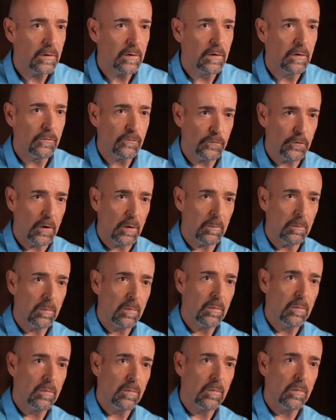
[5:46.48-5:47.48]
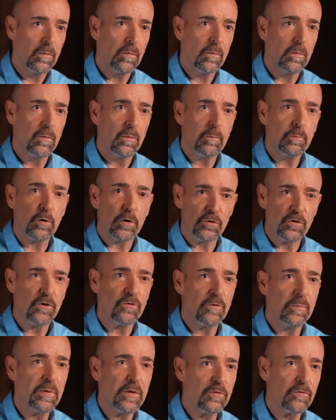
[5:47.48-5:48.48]
from
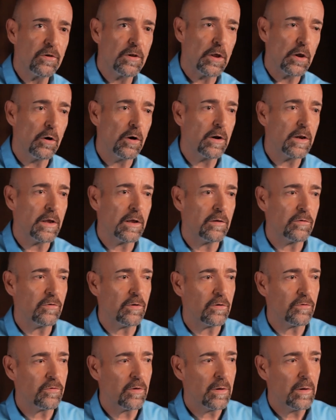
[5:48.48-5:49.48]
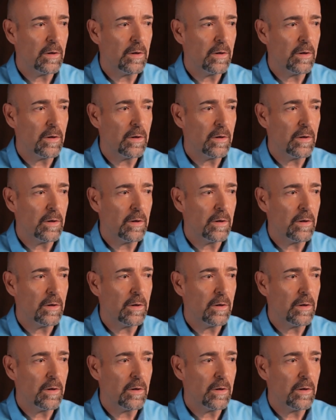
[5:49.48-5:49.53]
participants in the audience is,